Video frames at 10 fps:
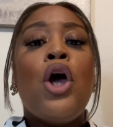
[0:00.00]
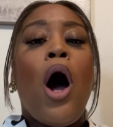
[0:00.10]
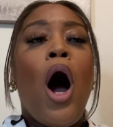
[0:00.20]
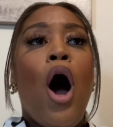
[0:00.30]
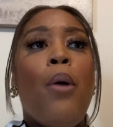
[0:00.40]

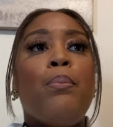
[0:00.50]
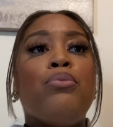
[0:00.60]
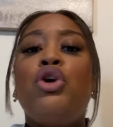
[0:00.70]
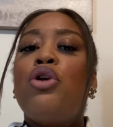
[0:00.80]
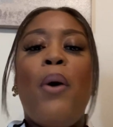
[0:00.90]
um,
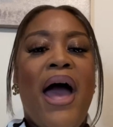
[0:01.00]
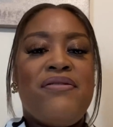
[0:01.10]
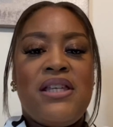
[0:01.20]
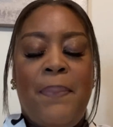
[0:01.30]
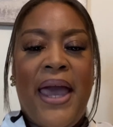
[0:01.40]
you don't
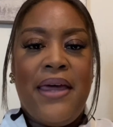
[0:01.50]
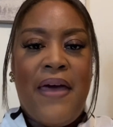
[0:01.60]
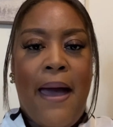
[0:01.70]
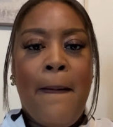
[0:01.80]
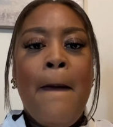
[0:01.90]
have to pay
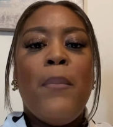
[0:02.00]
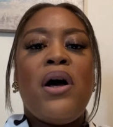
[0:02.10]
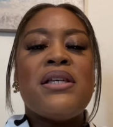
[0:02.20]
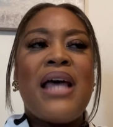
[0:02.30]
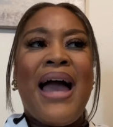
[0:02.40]
that
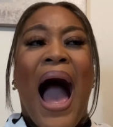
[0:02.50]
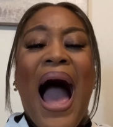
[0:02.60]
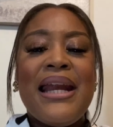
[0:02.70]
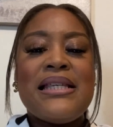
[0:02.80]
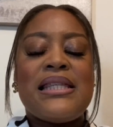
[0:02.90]
because
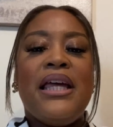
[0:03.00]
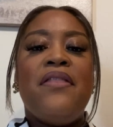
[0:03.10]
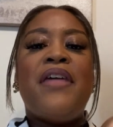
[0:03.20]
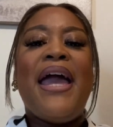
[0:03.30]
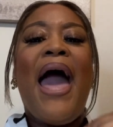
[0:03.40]
honestly,
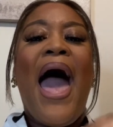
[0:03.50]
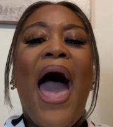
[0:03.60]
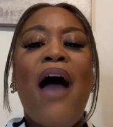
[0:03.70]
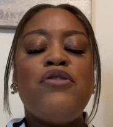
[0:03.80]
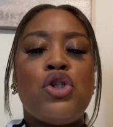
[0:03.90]
they
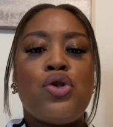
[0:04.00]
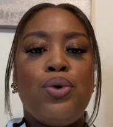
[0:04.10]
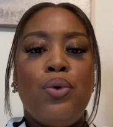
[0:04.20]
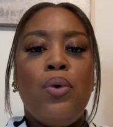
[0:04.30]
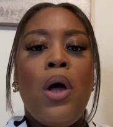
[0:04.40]
have
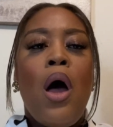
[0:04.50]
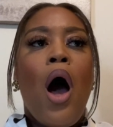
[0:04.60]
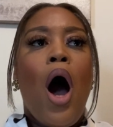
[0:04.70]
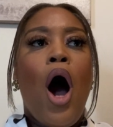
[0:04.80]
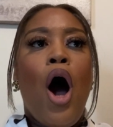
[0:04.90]
to
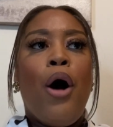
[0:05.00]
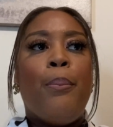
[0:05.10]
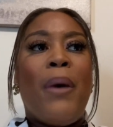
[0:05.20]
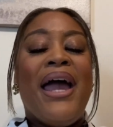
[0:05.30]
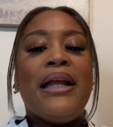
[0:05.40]

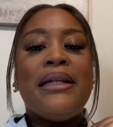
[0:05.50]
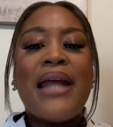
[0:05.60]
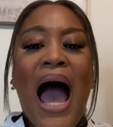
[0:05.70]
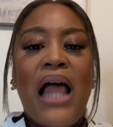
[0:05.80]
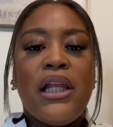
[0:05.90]
um,
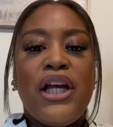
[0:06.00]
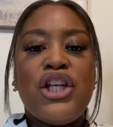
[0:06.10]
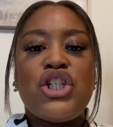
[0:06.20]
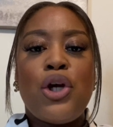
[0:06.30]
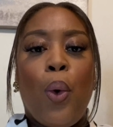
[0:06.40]

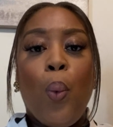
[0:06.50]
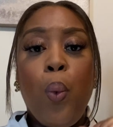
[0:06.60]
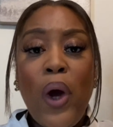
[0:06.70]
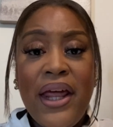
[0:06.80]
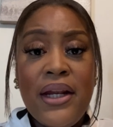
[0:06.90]
acknowledge
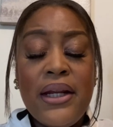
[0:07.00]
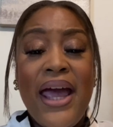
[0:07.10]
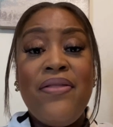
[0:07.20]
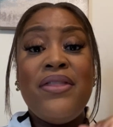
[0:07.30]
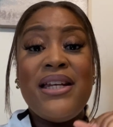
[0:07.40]
when
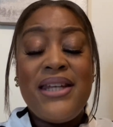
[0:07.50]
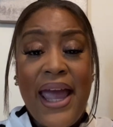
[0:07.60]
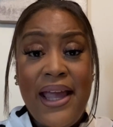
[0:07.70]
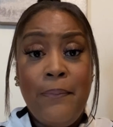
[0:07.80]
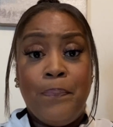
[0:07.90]
the
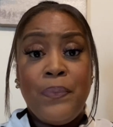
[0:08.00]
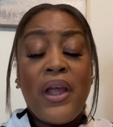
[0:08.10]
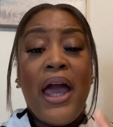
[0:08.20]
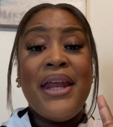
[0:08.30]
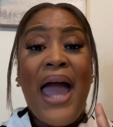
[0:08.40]
date
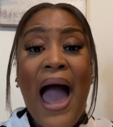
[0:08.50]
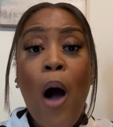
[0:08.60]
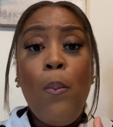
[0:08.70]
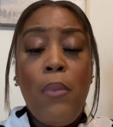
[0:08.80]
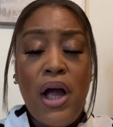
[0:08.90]
and how
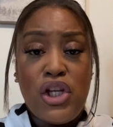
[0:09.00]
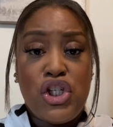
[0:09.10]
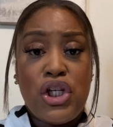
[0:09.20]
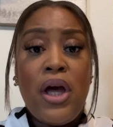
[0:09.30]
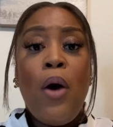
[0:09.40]

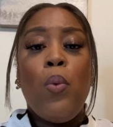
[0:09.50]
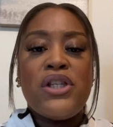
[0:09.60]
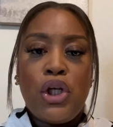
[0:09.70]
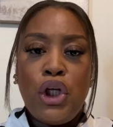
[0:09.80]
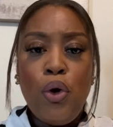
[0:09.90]
much
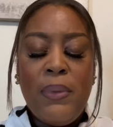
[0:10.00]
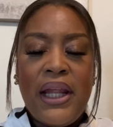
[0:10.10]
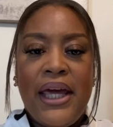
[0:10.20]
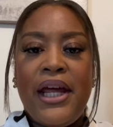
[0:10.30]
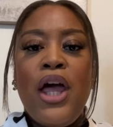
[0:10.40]
was
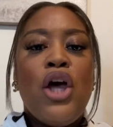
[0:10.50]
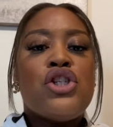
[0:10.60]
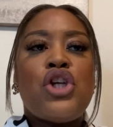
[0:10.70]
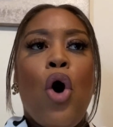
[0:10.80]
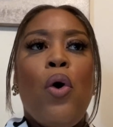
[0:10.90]
accumulated.
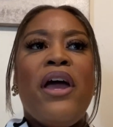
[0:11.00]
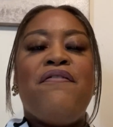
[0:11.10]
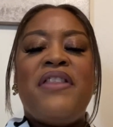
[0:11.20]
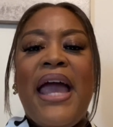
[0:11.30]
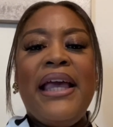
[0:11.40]
So
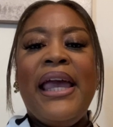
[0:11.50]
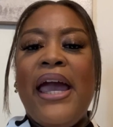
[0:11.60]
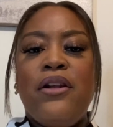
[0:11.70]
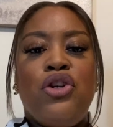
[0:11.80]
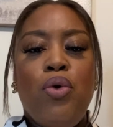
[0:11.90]
if they
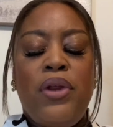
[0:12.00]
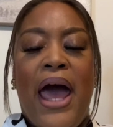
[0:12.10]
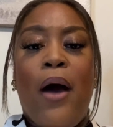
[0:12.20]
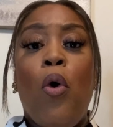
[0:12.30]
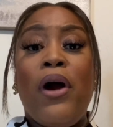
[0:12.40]
can't do
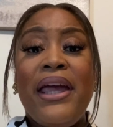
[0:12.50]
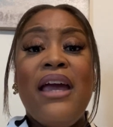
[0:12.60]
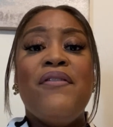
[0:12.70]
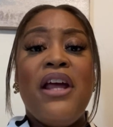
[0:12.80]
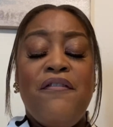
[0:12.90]
that, or
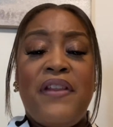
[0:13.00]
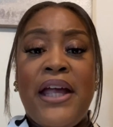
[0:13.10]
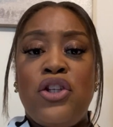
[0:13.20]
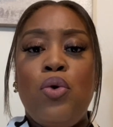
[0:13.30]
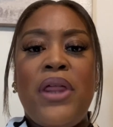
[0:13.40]
even if
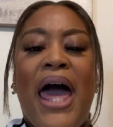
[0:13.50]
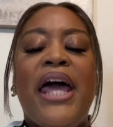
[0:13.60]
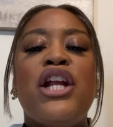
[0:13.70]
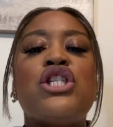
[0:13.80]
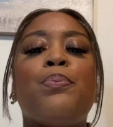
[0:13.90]
they do that,
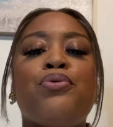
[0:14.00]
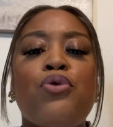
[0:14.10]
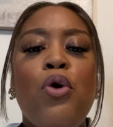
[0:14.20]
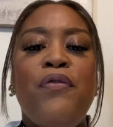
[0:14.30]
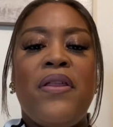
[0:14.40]
it is
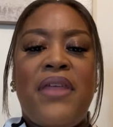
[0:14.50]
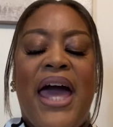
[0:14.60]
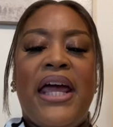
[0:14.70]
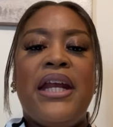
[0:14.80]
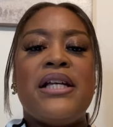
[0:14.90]
proving
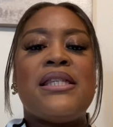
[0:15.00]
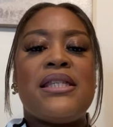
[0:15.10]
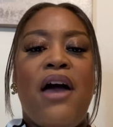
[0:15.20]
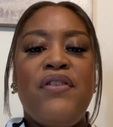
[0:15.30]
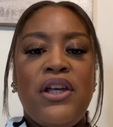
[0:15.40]
that it is
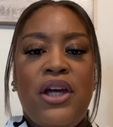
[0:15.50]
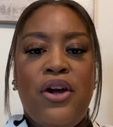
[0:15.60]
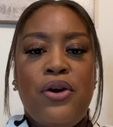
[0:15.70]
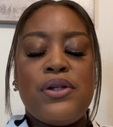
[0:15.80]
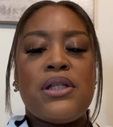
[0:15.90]
seven
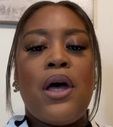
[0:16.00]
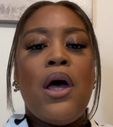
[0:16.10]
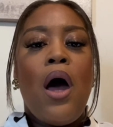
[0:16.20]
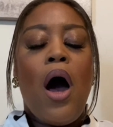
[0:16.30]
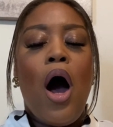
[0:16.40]
years
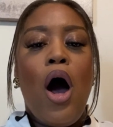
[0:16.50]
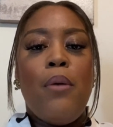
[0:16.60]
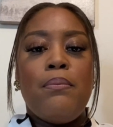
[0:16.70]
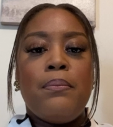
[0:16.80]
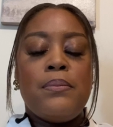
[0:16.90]

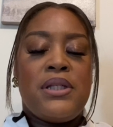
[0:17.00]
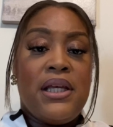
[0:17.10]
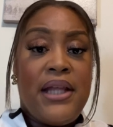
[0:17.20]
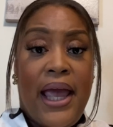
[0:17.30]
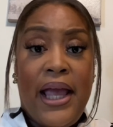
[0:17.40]
um,
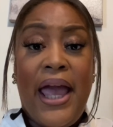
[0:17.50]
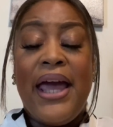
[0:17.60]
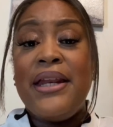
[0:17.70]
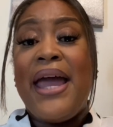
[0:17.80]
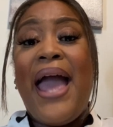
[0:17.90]
today
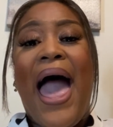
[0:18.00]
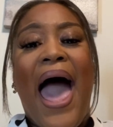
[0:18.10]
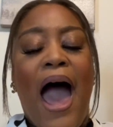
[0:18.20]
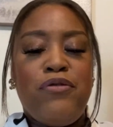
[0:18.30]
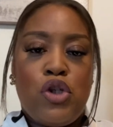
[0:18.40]
and they
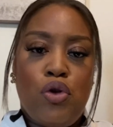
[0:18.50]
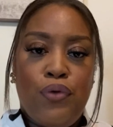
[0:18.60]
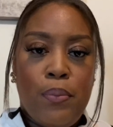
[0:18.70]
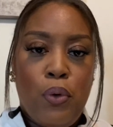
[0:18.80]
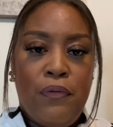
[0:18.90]
have to
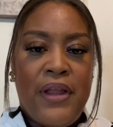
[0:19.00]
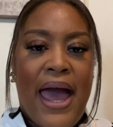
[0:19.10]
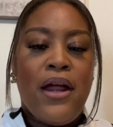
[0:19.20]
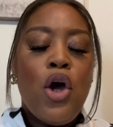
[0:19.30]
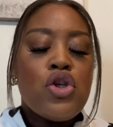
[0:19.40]
remove
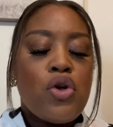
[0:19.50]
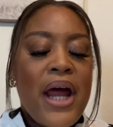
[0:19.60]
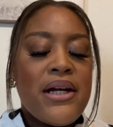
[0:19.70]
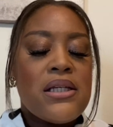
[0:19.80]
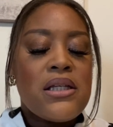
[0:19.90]
that. So
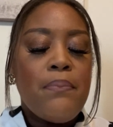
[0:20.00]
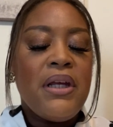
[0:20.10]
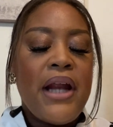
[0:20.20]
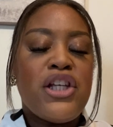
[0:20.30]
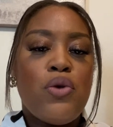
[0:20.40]
that is
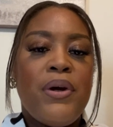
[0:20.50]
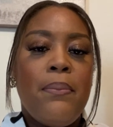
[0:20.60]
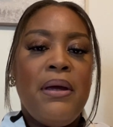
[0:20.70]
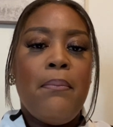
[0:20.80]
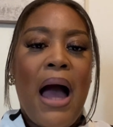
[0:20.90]
something that you want to
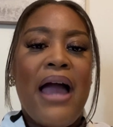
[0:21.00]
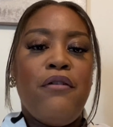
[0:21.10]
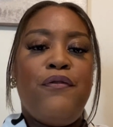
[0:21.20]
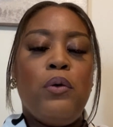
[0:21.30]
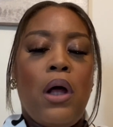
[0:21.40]
be
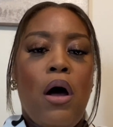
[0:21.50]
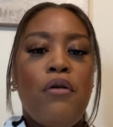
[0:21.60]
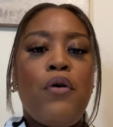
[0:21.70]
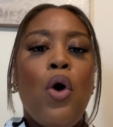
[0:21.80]
mindful of